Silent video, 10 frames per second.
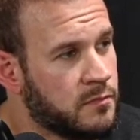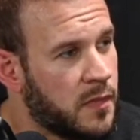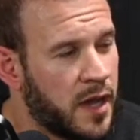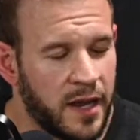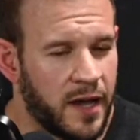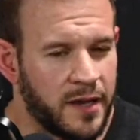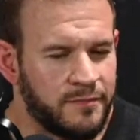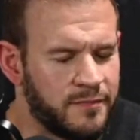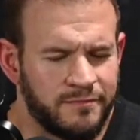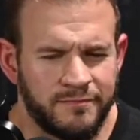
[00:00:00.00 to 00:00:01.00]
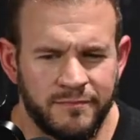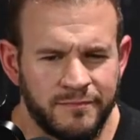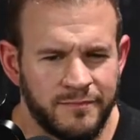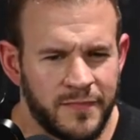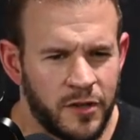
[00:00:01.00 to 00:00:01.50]
I
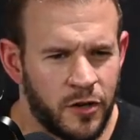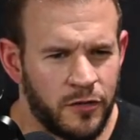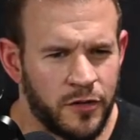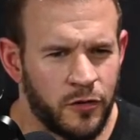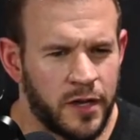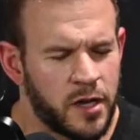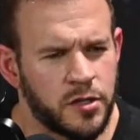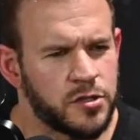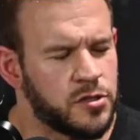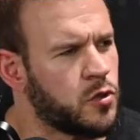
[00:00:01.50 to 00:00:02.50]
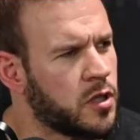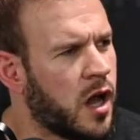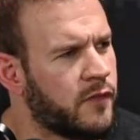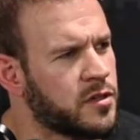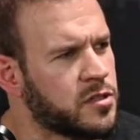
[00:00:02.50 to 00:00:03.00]
they were like, I just do the
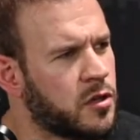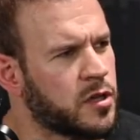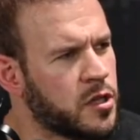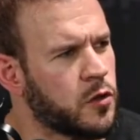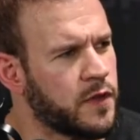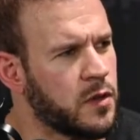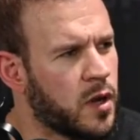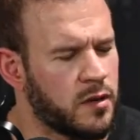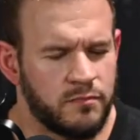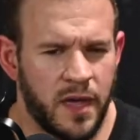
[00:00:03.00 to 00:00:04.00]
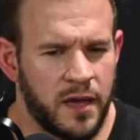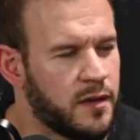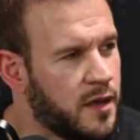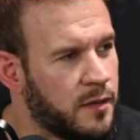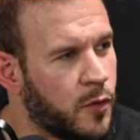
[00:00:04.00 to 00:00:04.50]
novice, get your feet wet. Nah,
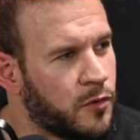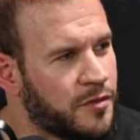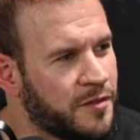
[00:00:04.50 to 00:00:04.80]
I did both.